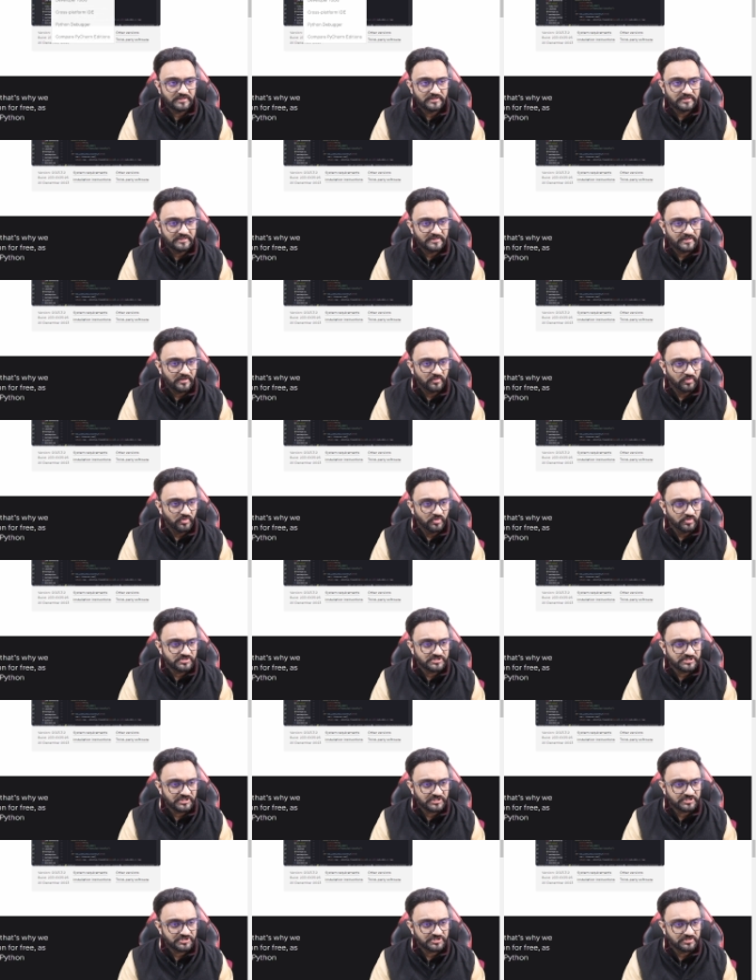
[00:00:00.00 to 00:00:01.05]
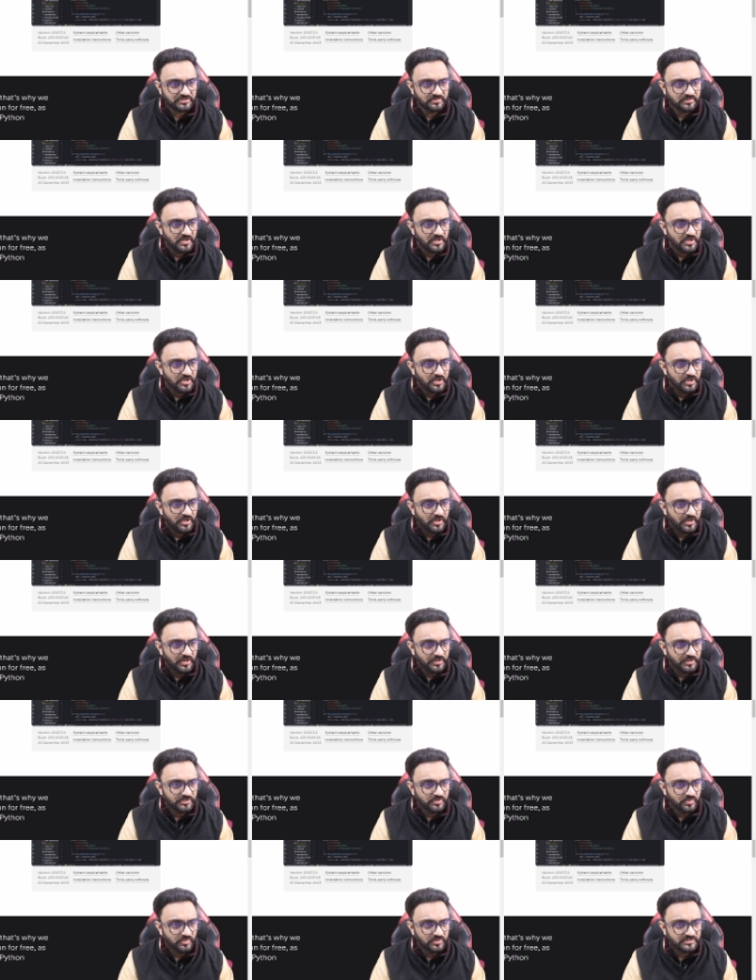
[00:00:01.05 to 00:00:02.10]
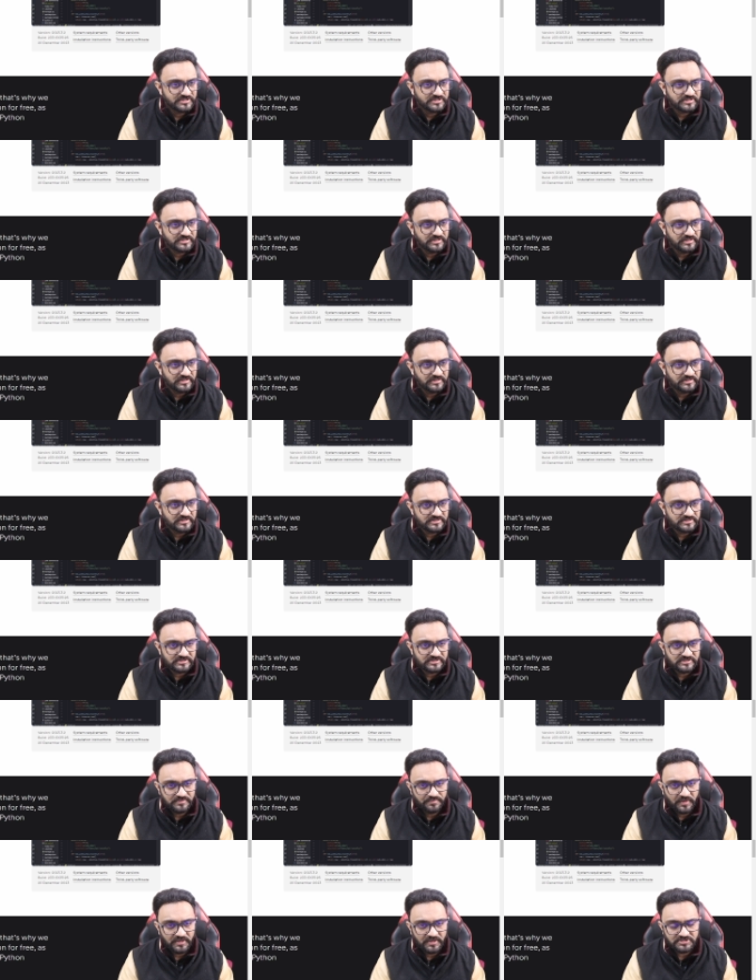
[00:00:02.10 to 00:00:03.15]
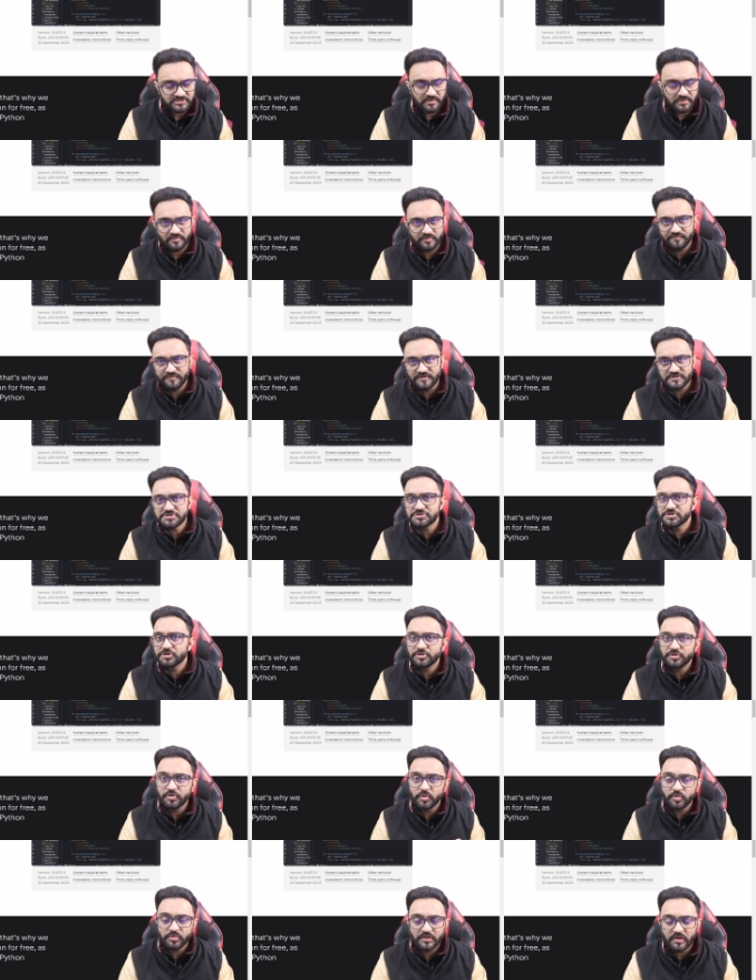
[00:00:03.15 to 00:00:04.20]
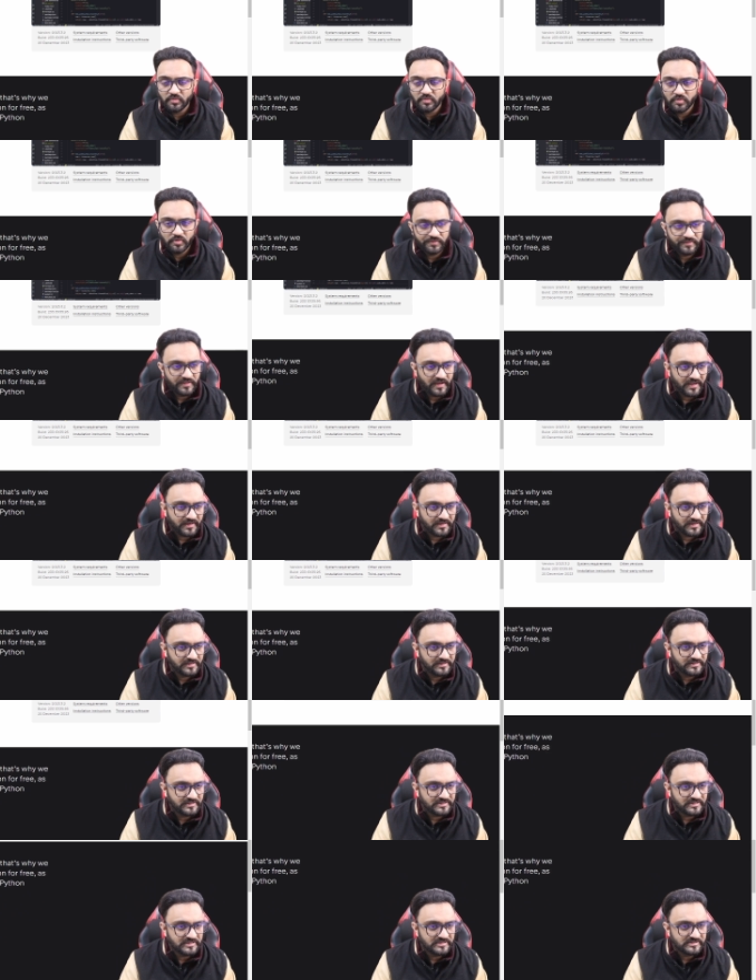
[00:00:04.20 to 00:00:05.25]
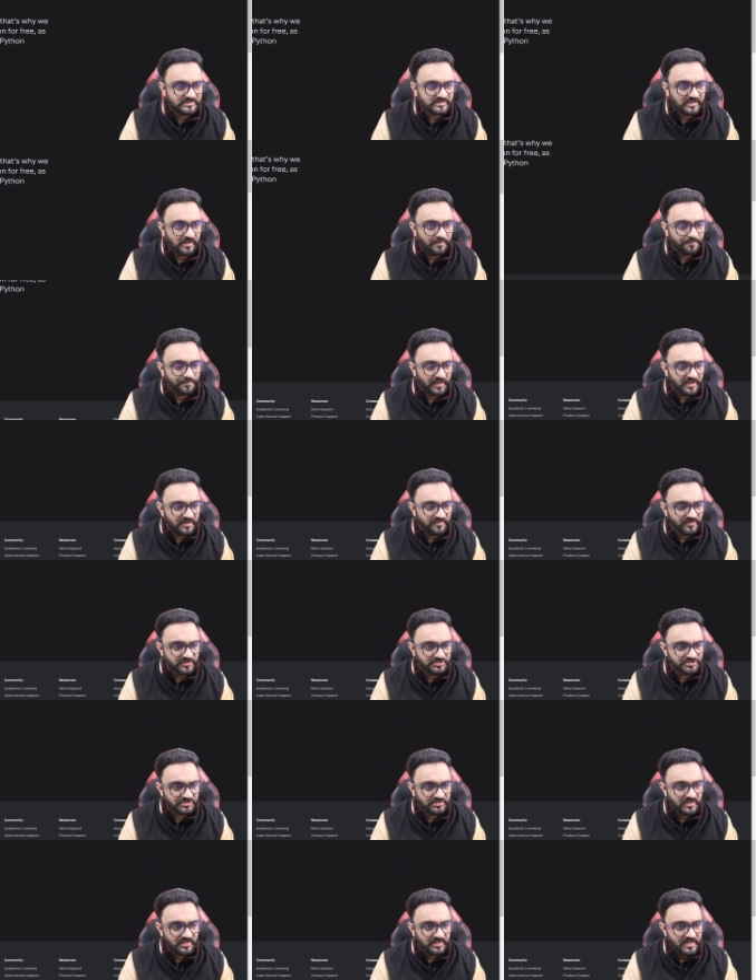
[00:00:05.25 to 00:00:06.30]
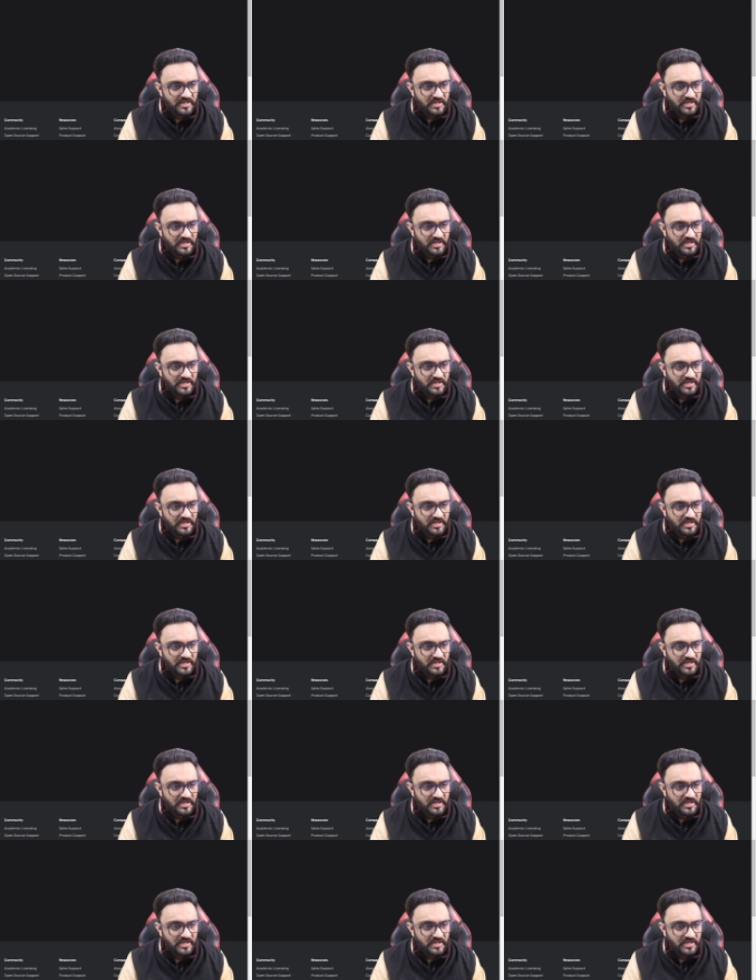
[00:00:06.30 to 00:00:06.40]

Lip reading: the download section, you will see this is the Pycharm Professional. Don't download that, it is a paid version.